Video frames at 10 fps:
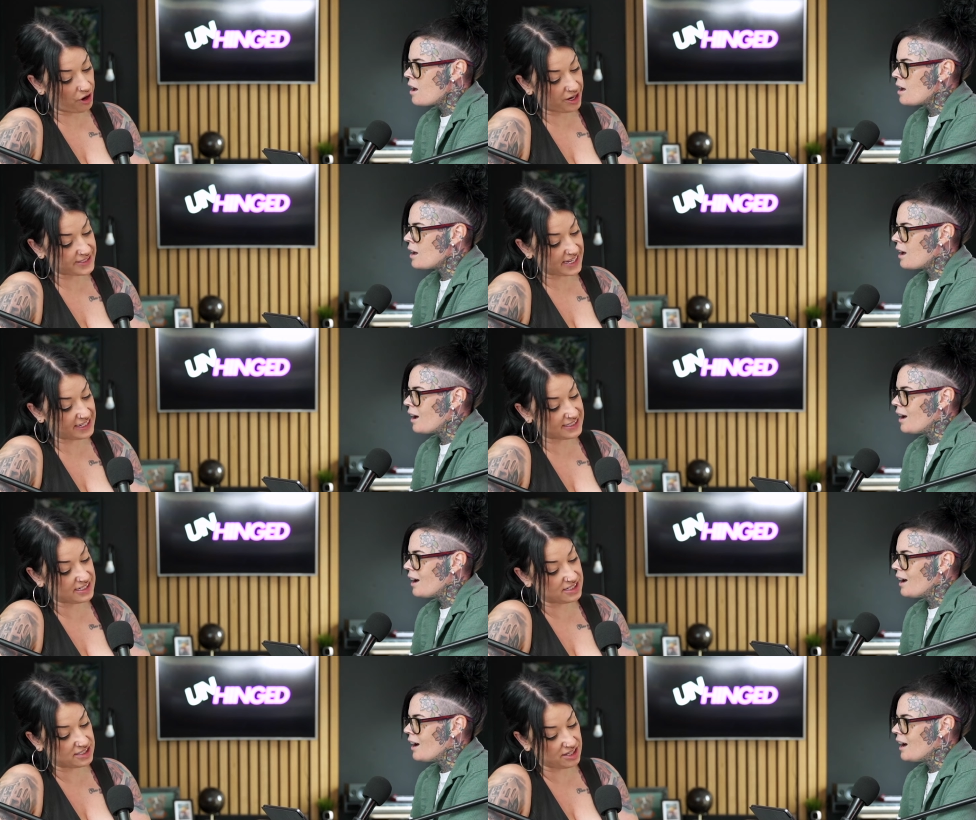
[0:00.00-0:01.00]
Speaker 1: words, it is a
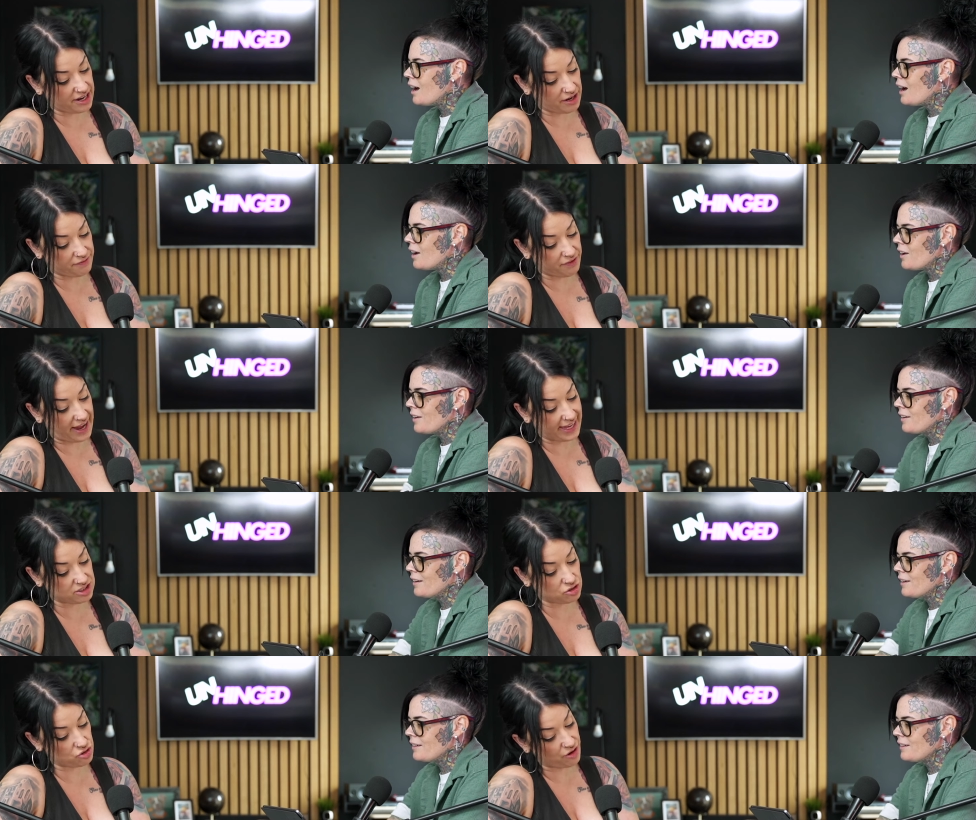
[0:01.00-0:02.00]
desire for
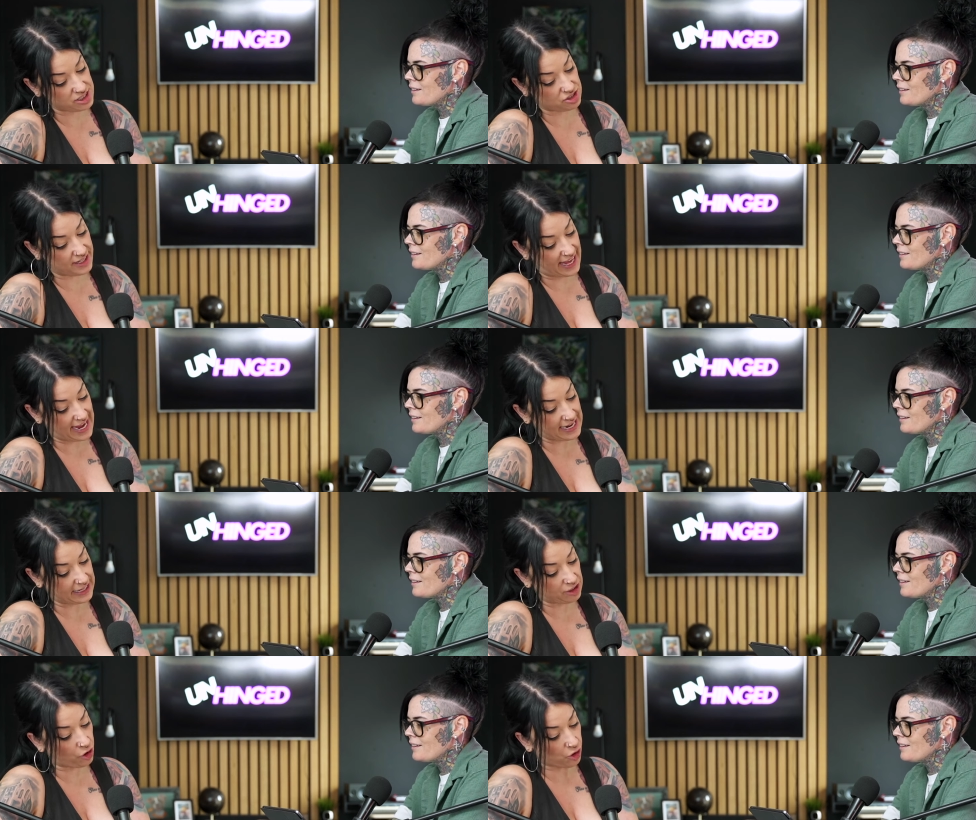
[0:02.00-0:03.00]
extraterrestrial,
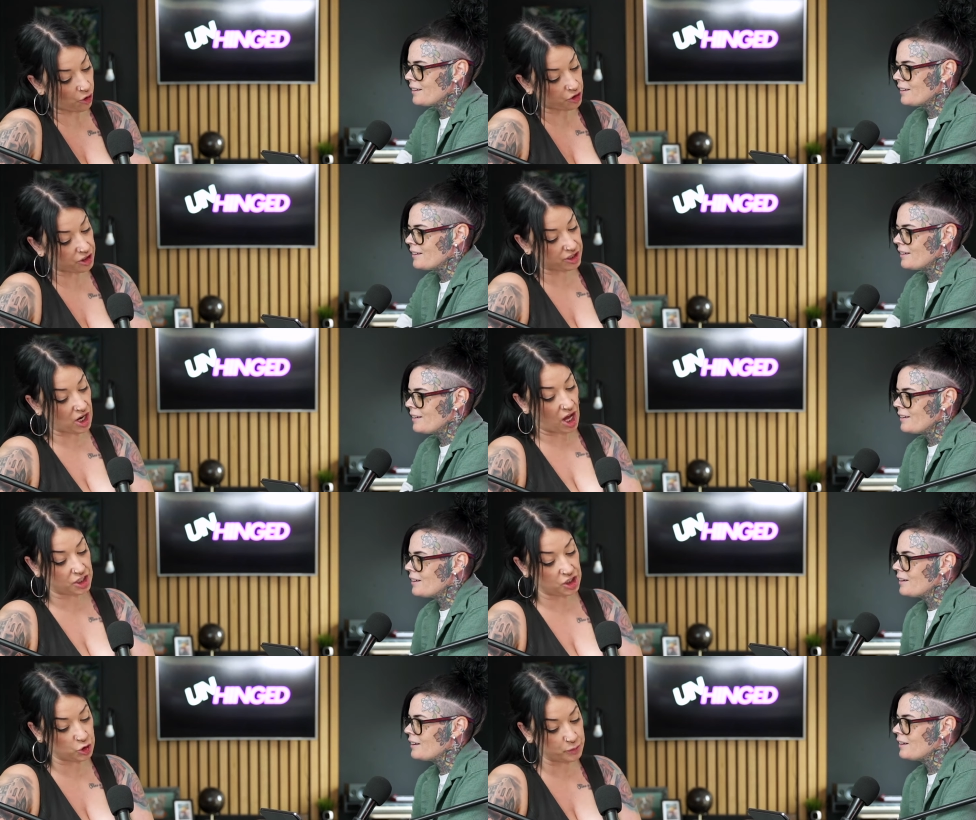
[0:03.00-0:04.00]
alien, or other
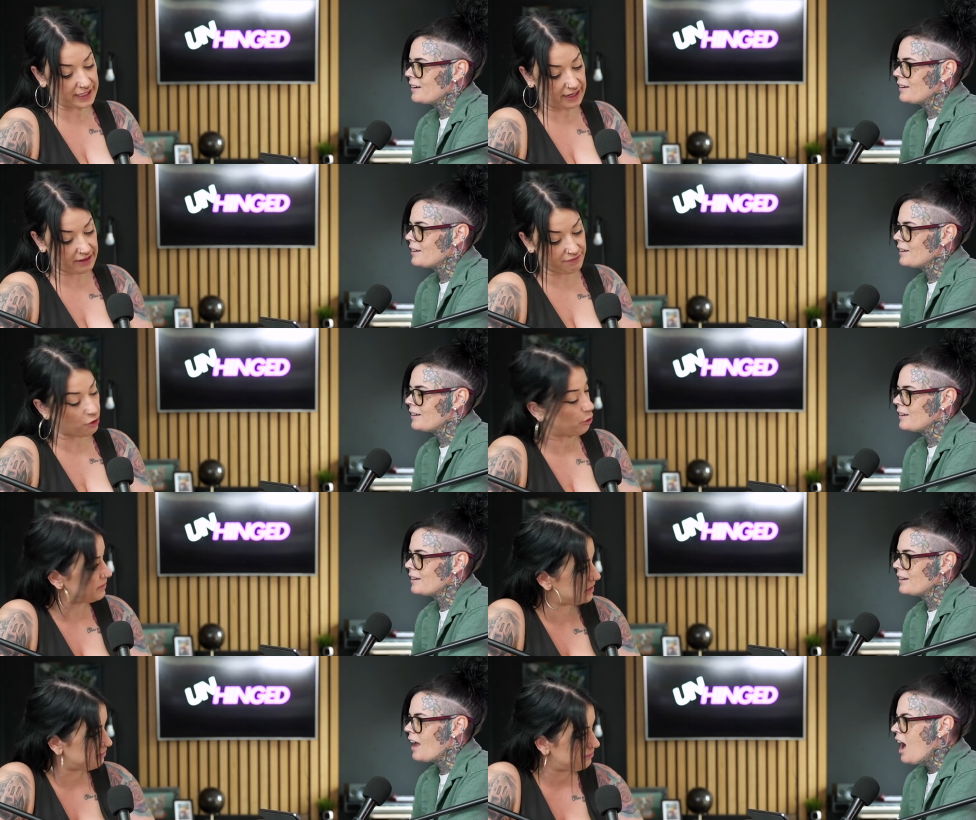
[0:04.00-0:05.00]
non-human life forms.